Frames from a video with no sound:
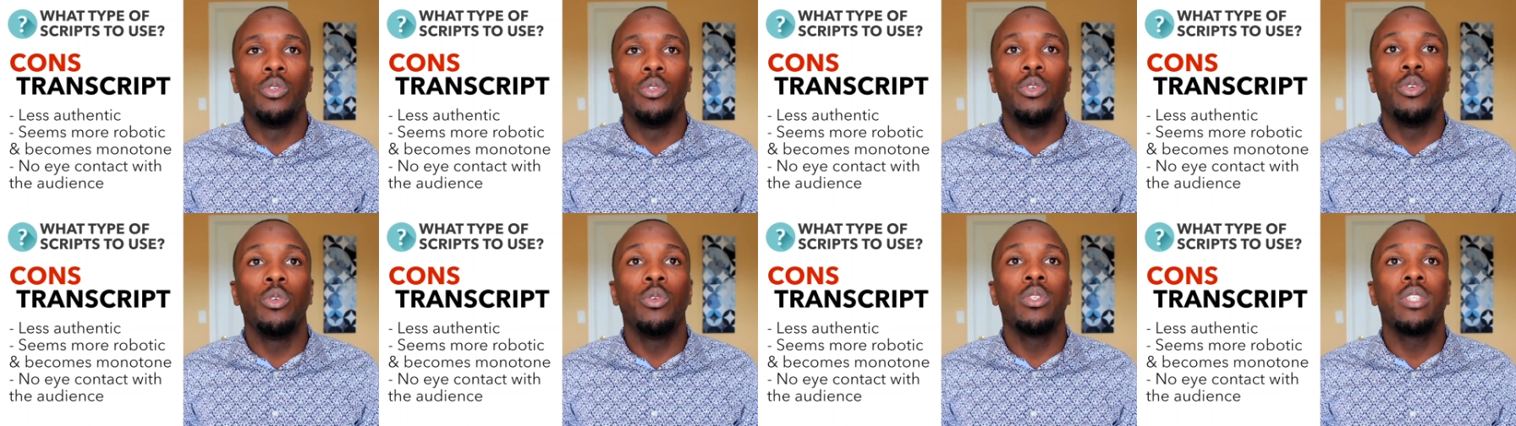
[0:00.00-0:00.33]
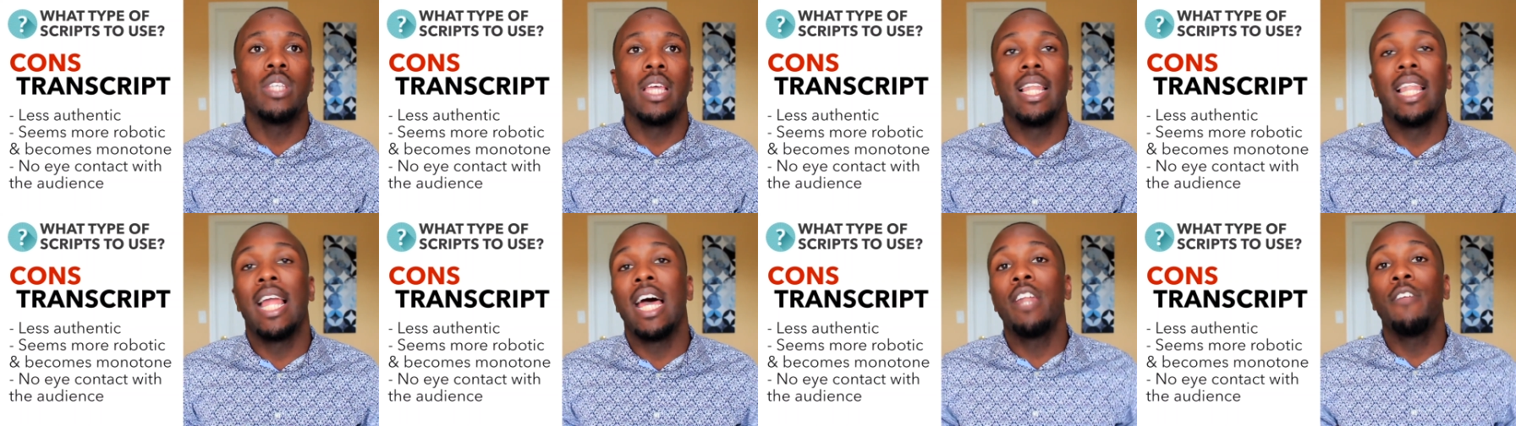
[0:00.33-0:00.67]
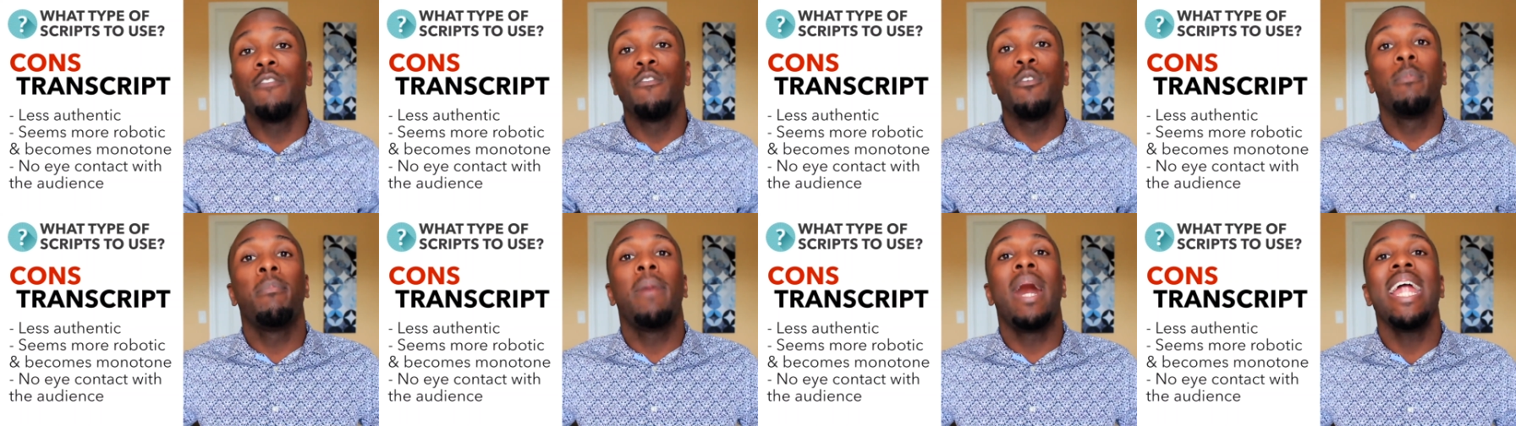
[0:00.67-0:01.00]
use a lot
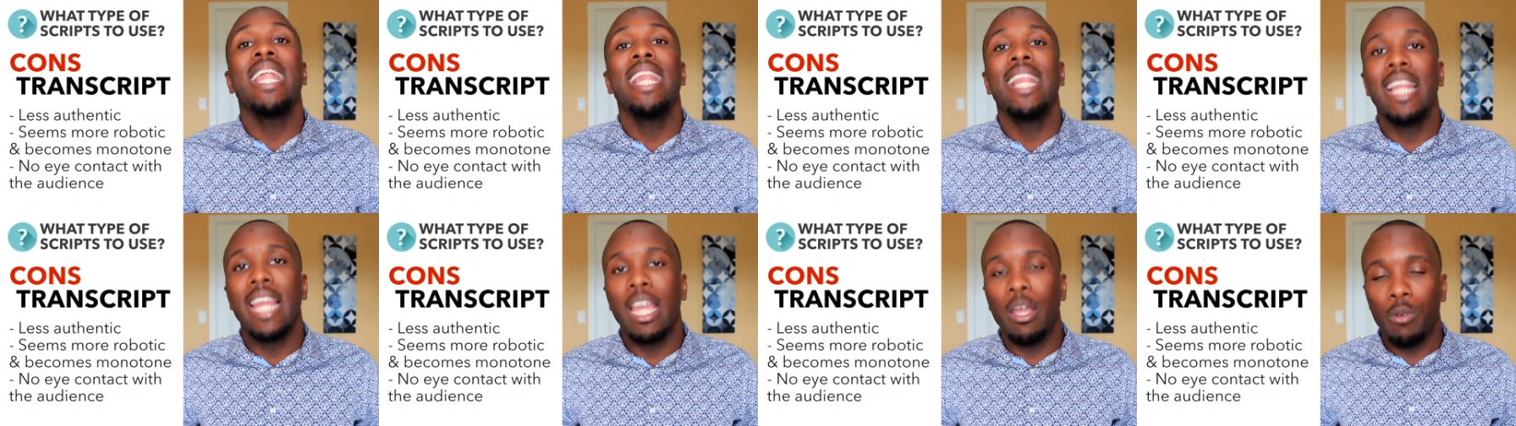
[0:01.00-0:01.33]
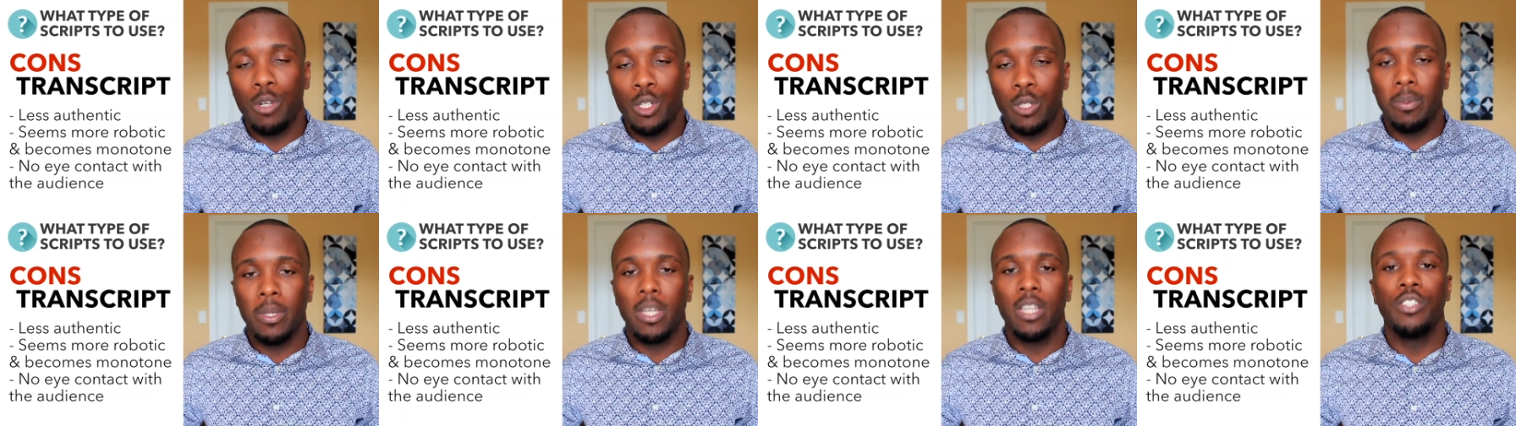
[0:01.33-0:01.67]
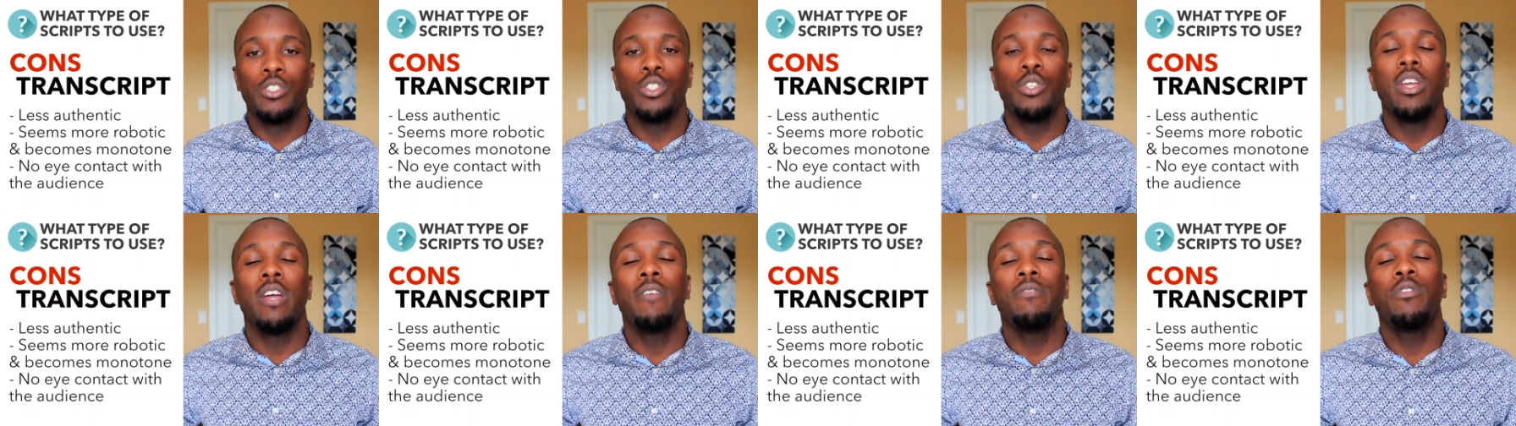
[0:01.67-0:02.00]
of your body language
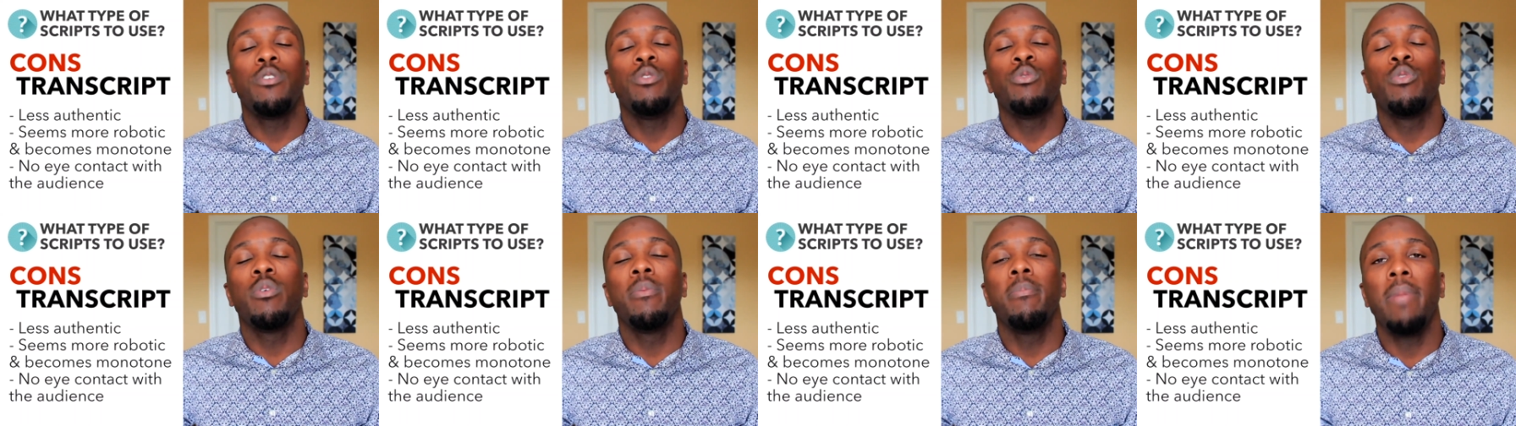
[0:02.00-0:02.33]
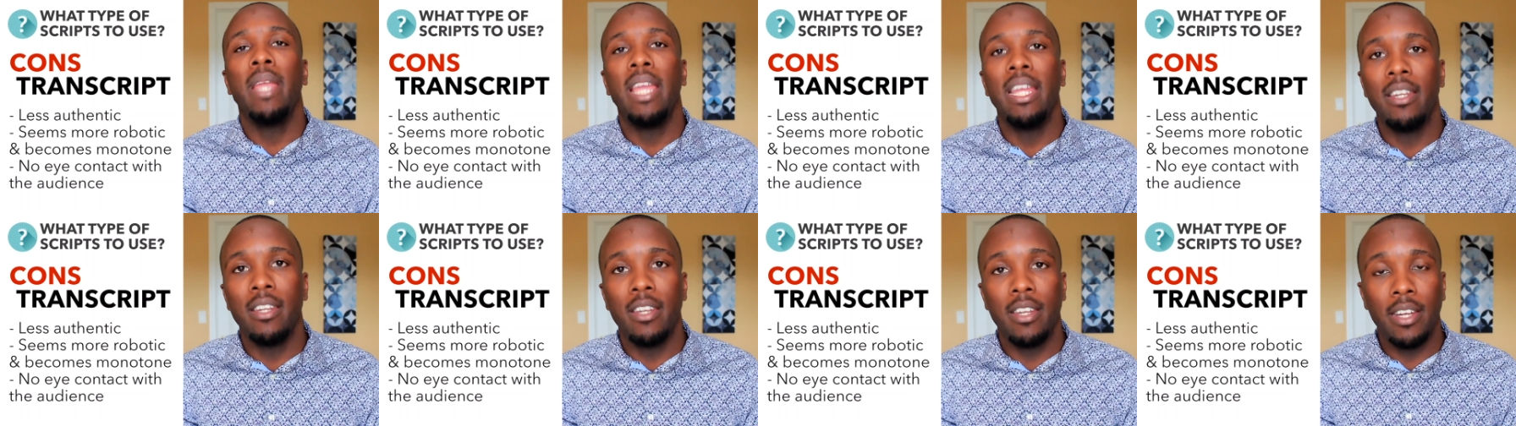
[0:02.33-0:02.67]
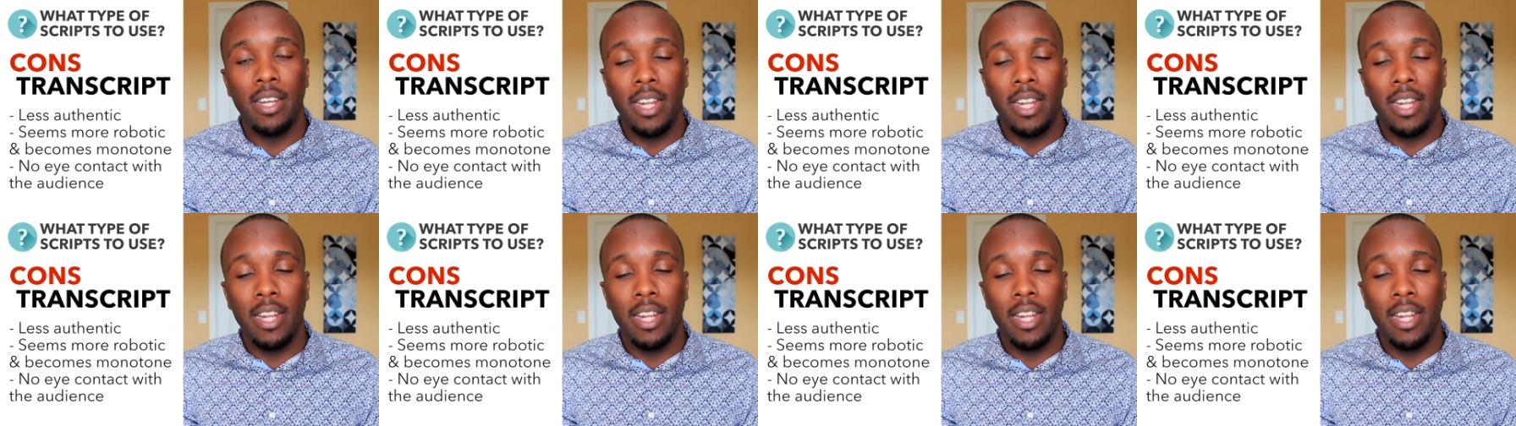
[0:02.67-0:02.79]
because you have to remain in